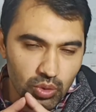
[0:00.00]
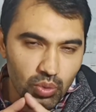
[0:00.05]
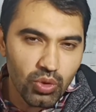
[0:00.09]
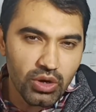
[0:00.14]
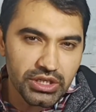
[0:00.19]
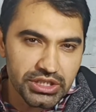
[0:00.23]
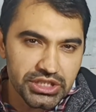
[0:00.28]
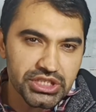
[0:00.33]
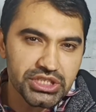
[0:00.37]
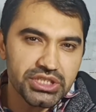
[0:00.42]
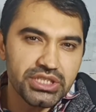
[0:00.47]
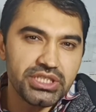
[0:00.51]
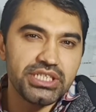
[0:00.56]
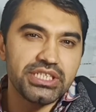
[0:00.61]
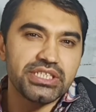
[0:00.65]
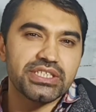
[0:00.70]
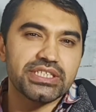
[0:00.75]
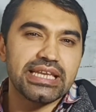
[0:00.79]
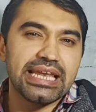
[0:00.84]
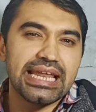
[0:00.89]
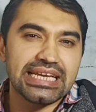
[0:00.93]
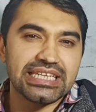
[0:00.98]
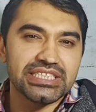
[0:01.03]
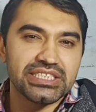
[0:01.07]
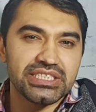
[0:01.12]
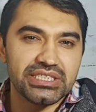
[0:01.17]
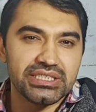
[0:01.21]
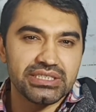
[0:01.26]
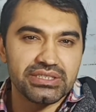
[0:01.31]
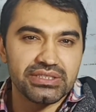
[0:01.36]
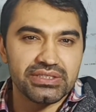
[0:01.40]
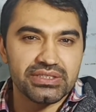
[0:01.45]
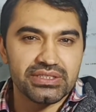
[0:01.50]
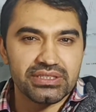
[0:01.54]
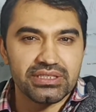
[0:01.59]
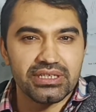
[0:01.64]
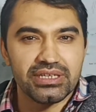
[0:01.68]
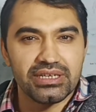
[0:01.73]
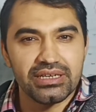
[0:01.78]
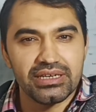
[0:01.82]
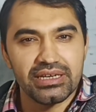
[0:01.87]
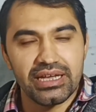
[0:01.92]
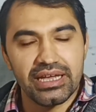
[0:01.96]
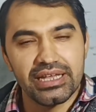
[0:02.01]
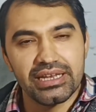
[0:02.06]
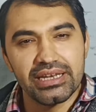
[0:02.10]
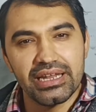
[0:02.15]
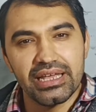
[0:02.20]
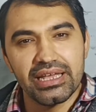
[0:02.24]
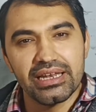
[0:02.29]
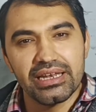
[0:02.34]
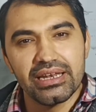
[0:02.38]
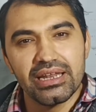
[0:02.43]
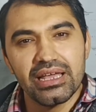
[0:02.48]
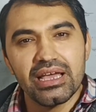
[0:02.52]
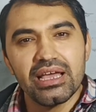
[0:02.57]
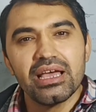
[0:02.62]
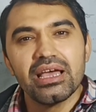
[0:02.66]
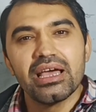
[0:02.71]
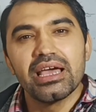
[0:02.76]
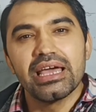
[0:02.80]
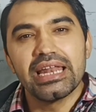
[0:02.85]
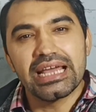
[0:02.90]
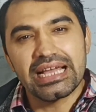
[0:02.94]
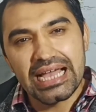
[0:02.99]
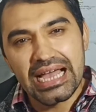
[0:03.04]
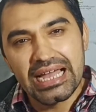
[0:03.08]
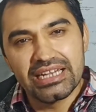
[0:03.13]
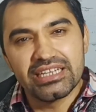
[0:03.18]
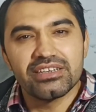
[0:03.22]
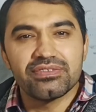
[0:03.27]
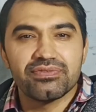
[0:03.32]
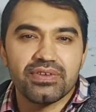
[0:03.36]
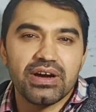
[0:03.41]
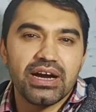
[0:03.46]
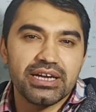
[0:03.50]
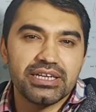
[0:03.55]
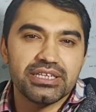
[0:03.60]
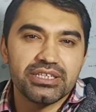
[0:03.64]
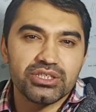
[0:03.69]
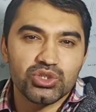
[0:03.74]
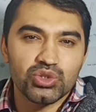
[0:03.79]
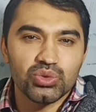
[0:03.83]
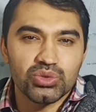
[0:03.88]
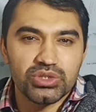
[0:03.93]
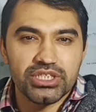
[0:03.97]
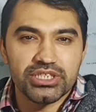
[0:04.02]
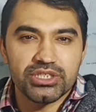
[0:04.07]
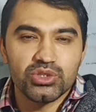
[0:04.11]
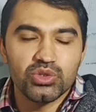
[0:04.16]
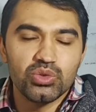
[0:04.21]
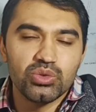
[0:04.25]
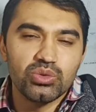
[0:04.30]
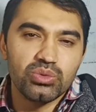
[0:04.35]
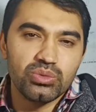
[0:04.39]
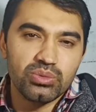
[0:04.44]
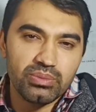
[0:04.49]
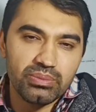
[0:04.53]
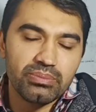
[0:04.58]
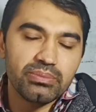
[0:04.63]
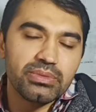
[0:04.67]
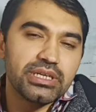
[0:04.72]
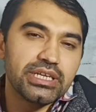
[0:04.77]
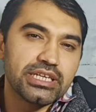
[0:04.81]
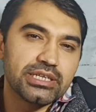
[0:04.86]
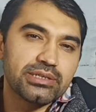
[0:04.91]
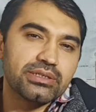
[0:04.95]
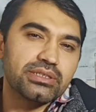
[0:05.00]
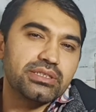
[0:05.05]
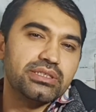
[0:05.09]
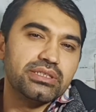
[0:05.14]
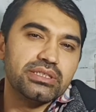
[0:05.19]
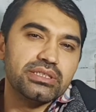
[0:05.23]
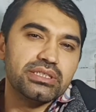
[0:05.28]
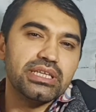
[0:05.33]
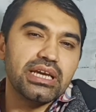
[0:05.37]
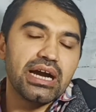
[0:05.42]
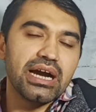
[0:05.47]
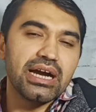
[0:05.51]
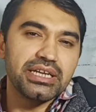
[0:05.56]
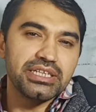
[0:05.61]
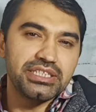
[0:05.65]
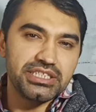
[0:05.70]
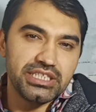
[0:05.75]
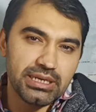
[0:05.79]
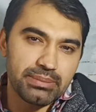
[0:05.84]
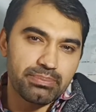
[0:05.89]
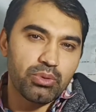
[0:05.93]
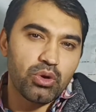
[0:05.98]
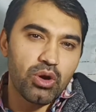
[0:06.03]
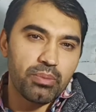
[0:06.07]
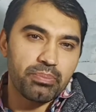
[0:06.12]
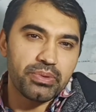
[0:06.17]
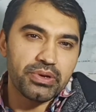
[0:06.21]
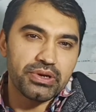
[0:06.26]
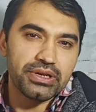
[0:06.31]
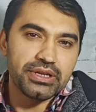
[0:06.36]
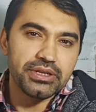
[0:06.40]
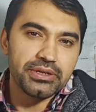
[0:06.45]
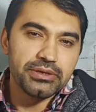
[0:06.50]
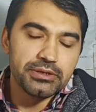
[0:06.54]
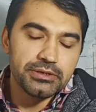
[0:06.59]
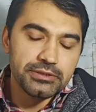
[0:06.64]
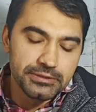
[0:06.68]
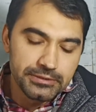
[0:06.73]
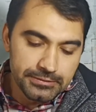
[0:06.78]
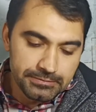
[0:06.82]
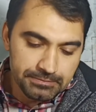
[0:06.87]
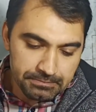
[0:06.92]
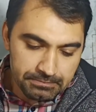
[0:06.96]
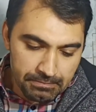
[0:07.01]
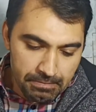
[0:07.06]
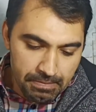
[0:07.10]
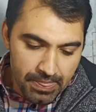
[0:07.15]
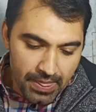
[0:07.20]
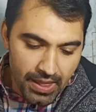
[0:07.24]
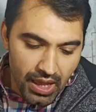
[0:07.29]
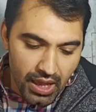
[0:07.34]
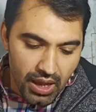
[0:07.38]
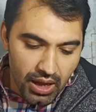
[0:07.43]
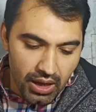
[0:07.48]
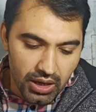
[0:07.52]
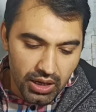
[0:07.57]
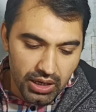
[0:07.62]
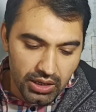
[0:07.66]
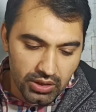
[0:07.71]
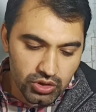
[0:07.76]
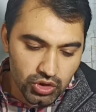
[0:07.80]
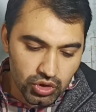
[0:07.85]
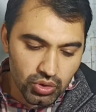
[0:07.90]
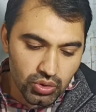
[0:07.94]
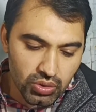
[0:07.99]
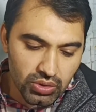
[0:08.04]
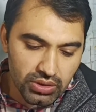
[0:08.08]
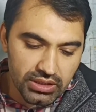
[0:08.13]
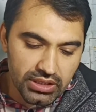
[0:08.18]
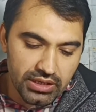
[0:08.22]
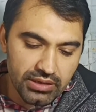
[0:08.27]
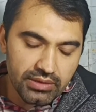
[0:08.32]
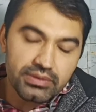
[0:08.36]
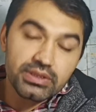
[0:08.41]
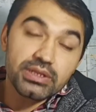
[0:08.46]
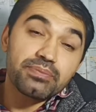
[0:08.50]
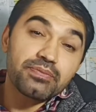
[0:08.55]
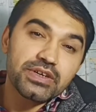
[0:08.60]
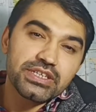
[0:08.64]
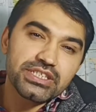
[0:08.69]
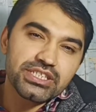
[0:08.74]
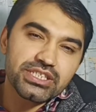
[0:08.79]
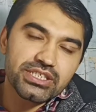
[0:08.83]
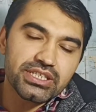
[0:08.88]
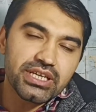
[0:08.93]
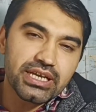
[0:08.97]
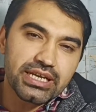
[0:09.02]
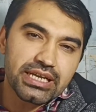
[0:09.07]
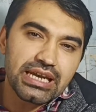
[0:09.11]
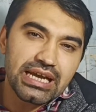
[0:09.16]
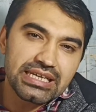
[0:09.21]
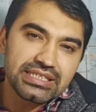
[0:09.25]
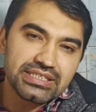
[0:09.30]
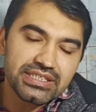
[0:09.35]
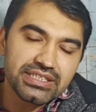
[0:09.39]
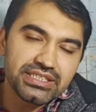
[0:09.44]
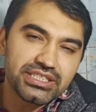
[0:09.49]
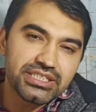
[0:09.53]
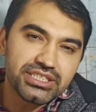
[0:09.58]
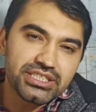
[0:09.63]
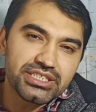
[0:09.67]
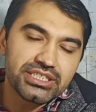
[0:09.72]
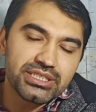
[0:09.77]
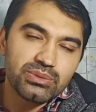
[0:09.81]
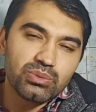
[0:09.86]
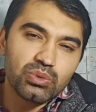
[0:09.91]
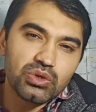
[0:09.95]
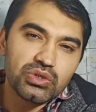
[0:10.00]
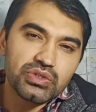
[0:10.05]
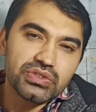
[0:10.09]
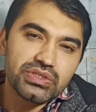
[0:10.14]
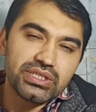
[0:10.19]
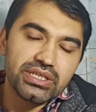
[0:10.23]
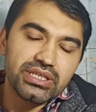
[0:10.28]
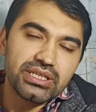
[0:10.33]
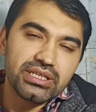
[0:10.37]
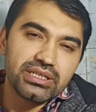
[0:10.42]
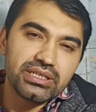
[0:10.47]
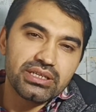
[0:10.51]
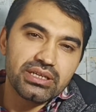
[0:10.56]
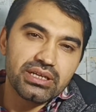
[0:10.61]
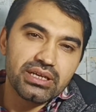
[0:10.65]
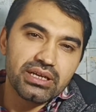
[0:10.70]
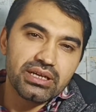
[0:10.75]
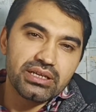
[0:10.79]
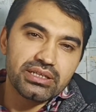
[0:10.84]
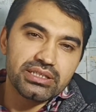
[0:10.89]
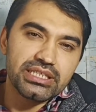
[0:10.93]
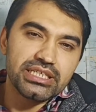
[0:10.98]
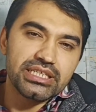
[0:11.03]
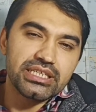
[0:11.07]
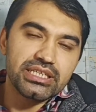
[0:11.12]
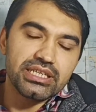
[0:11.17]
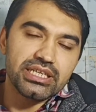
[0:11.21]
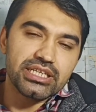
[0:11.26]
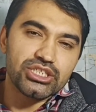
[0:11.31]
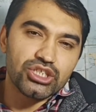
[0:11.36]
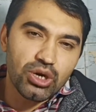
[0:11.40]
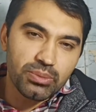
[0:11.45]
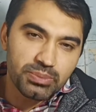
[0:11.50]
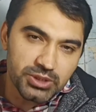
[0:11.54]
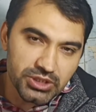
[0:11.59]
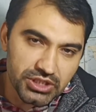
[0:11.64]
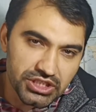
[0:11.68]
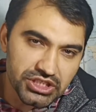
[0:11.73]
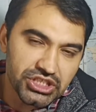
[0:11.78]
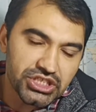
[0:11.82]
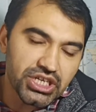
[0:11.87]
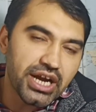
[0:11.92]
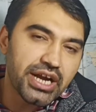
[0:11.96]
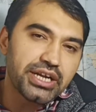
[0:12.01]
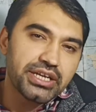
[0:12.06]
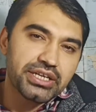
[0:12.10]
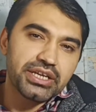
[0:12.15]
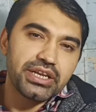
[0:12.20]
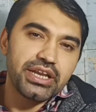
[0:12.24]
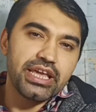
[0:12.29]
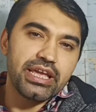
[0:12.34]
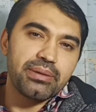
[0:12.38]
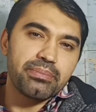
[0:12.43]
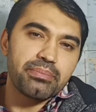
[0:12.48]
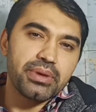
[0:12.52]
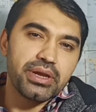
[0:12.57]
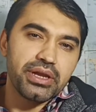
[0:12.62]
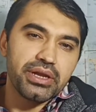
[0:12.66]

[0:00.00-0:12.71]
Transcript: watch these lectures in a kind of order, so that you get the idea properly. So the first clause in the treaty was they adopted a giant name